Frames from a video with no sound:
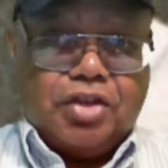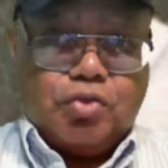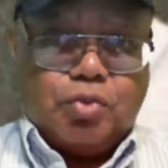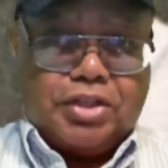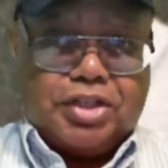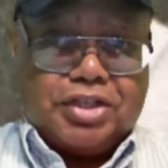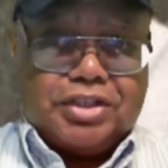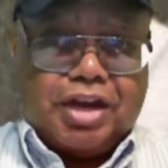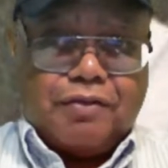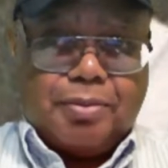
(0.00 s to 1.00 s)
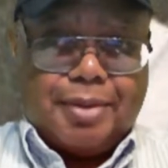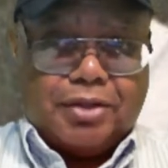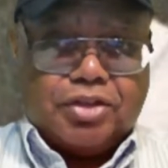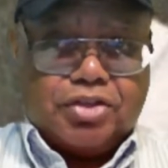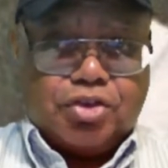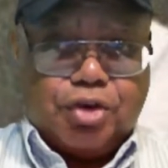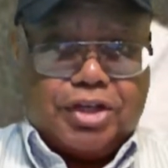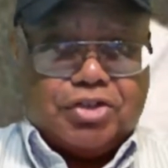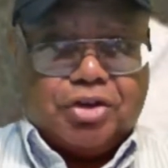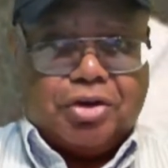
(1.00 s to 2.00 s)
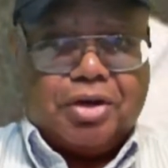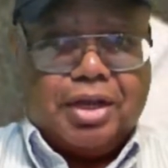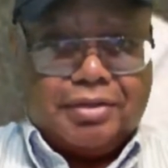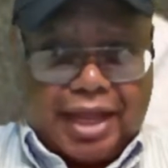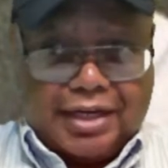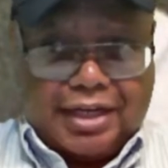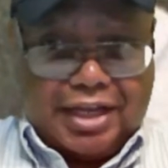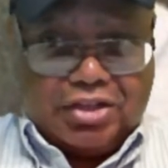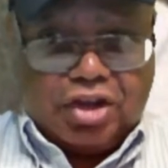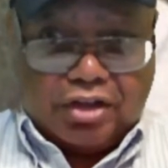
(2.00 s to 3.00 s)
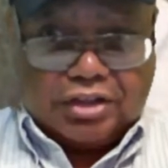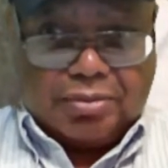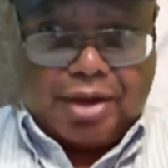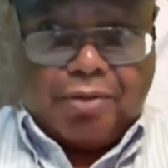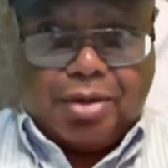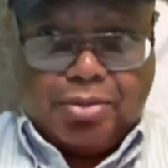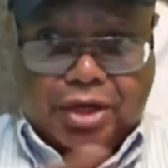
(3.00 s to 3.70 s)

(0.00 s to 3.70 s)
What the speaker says: this is what's discovered about this creature that he talks about.